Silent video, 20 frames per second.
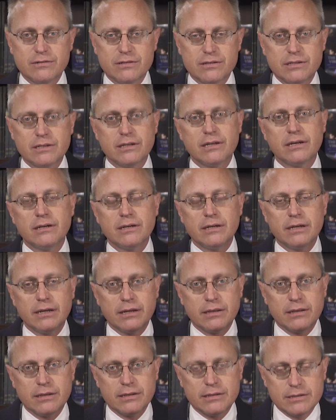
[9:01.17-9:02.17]
of sin
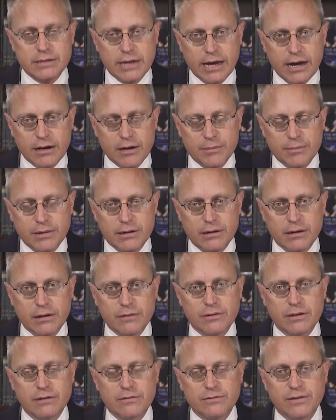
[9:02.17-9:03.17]
in the sacrament
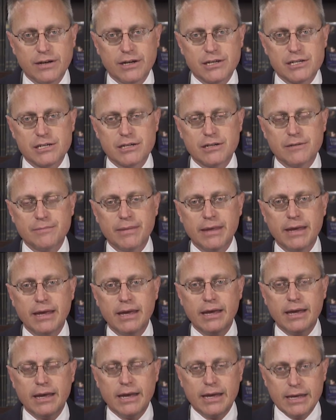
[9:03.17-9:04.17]
of confession,
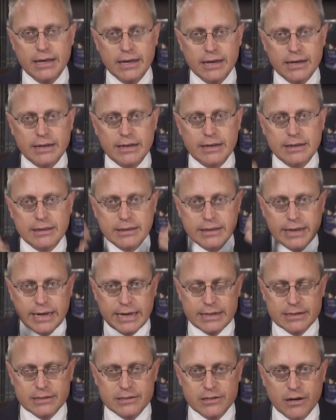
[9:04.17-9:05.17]
it
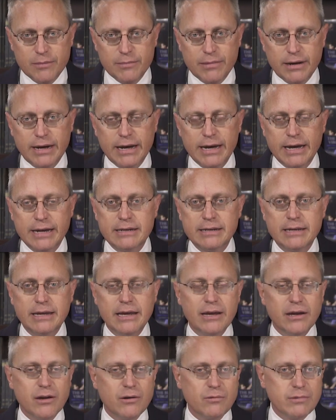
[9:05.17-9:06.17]
enlightens our mind.
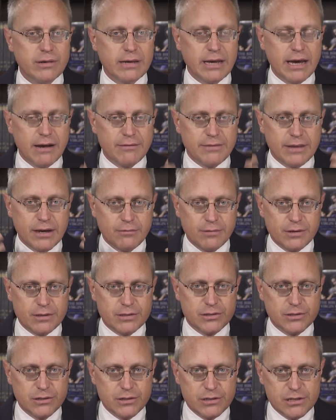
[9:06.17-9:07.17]
We have that
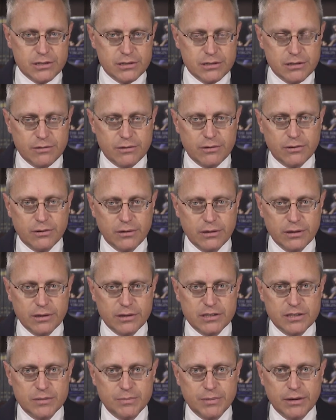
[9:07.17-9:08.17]
resurgence of the Holy
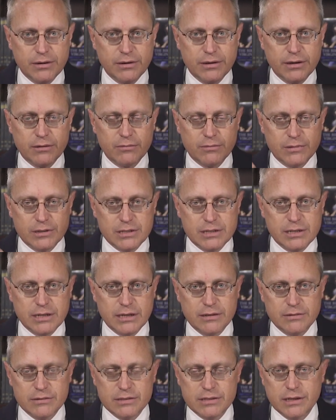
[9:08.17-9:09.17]
Spirit, which
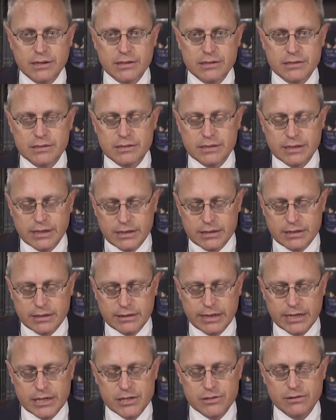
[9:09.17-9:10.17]
gives us
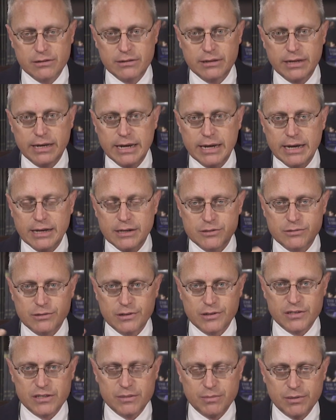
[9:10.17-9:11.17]
intellectual light as
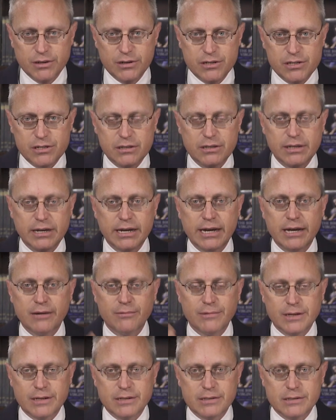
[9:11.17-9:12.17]
well as spiritual light.
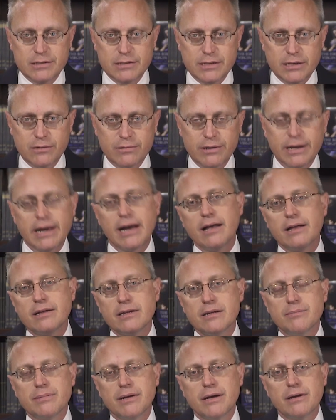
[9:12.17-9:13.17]
We can see
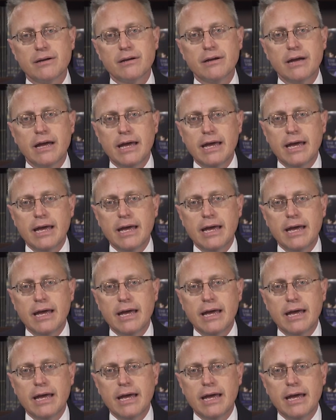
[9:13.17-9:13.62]
reality better,